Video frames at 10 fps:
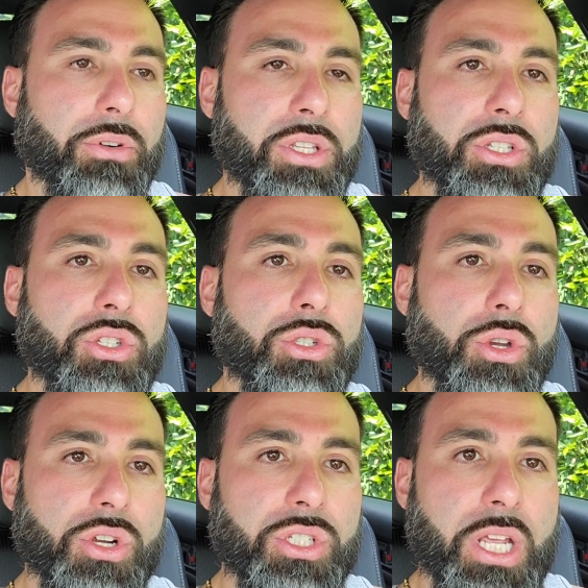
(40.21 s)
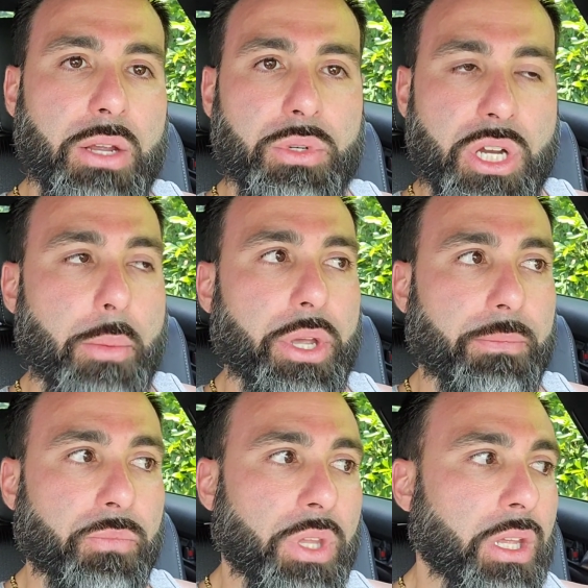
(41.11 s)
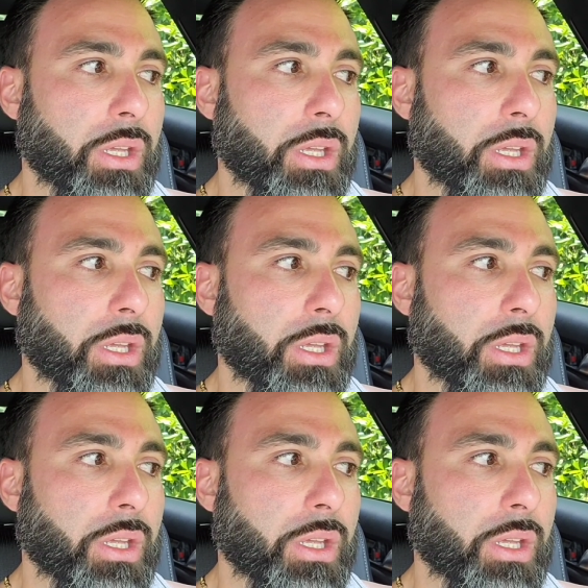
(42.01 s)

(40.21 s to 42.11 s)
For instance, New York State, which I'm in,